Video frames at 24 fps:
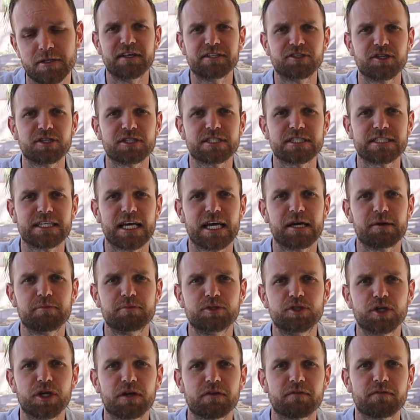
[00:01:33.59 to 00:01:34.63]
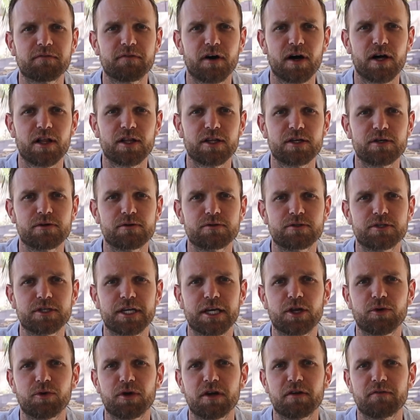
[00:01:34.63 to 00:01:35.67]
These are steps you can follow to
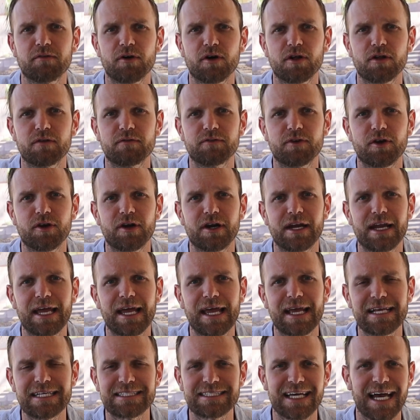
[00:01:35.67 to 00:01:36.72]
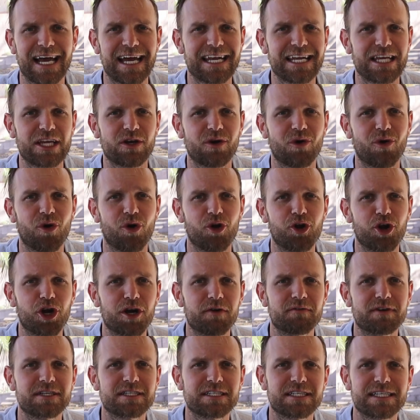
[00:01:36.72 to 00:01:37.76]
get rid of all of your anxiety or
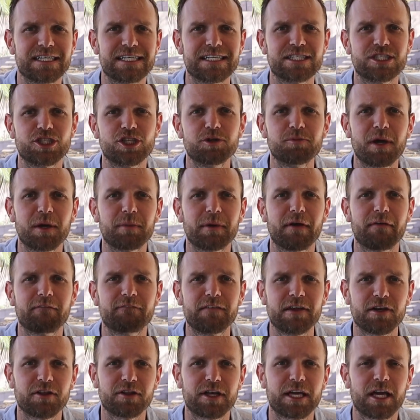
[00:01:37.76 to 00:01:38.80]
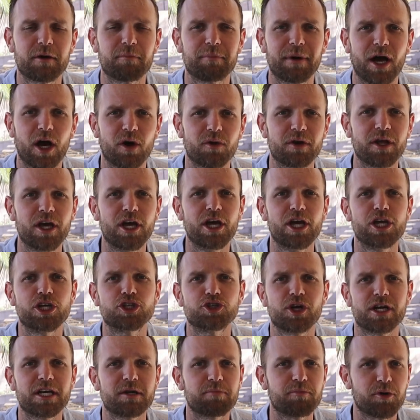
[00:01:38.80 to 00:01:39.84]
nervousness you may be feeling about
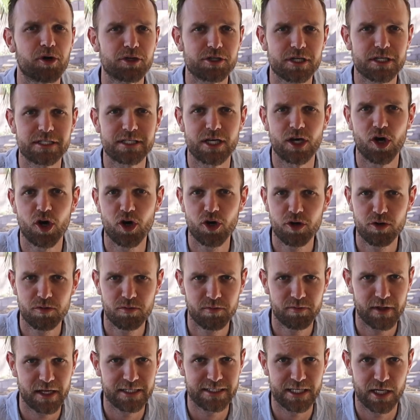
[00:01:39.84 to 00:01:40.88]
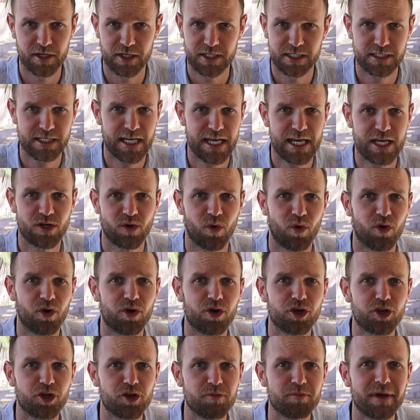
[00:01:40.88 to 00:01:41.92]
trying to purchase a home that's out of state
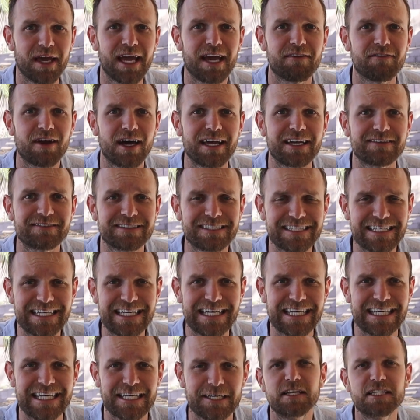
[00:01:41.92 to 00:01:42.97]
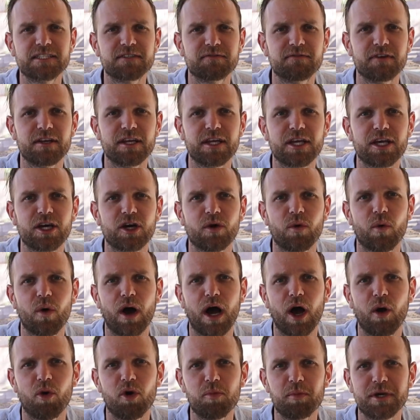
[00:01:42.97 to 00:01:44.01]
or you may have not seen. This video,
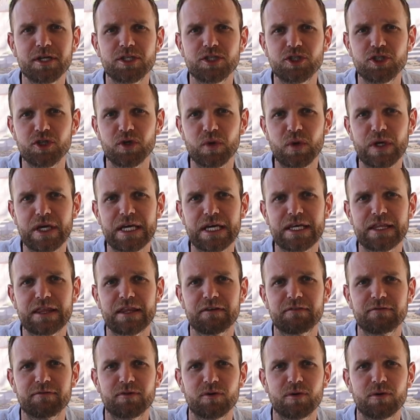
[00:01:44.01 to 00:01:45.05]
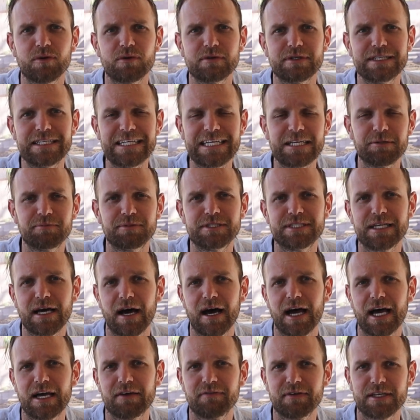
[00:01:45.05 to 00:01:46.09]
I won't be doing the full deep
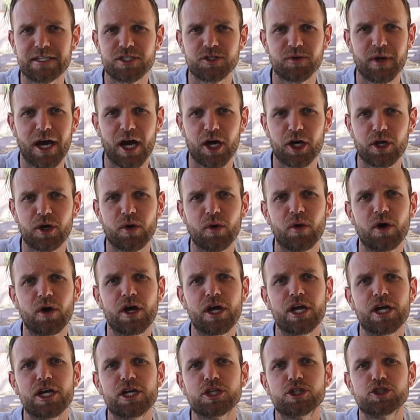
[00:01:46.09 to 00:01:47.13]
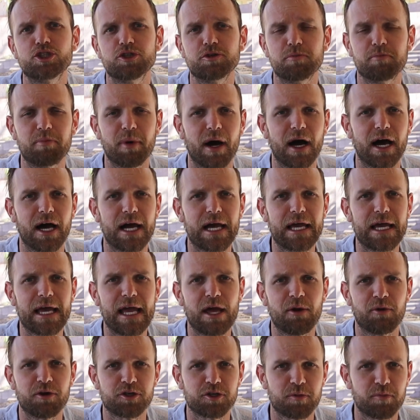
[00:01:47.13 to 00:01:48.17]
dive into how to buy
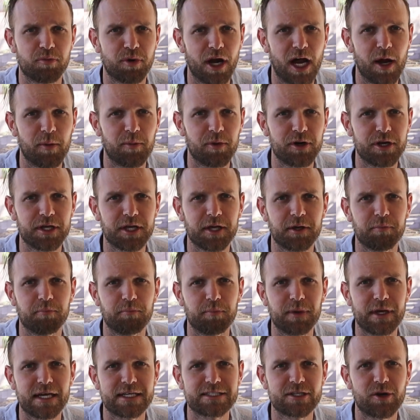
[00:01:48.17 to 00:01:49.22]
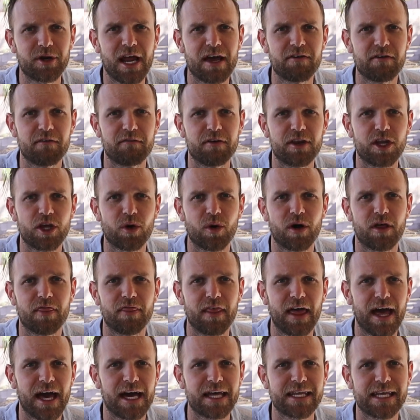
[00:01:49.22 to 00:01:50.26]
a rental property because I already have a video on
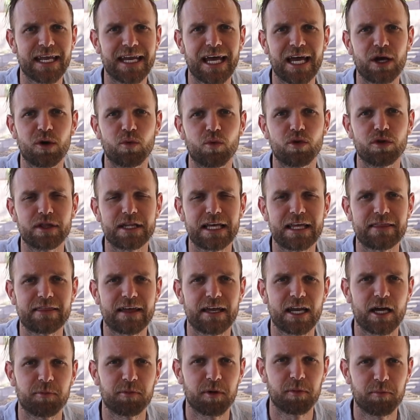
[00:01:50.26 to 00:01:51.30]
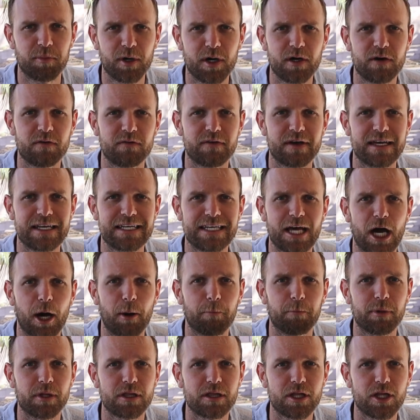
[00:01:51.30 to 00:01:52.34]
that, and I will link that up above and down
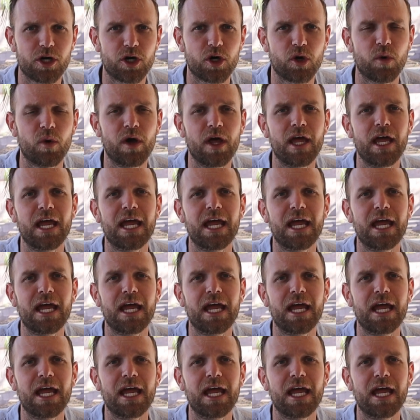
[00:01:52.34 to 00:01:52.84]
below.